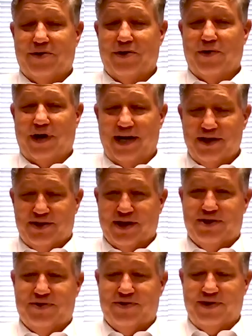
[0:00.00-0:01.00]
through
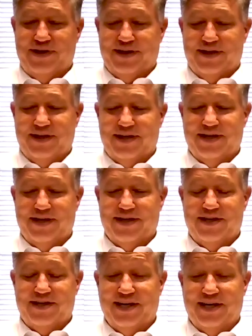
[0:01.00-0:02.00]
Ancestry and, and
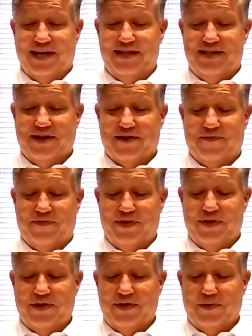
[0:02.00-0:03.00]
the D N A stuff,
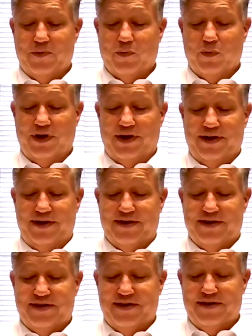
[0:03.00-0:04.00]
we
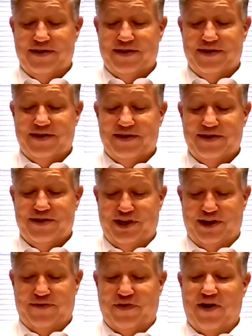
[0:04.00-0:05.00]

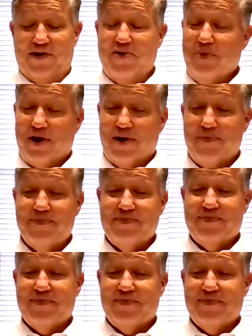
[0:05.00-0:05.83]
she had found her mom.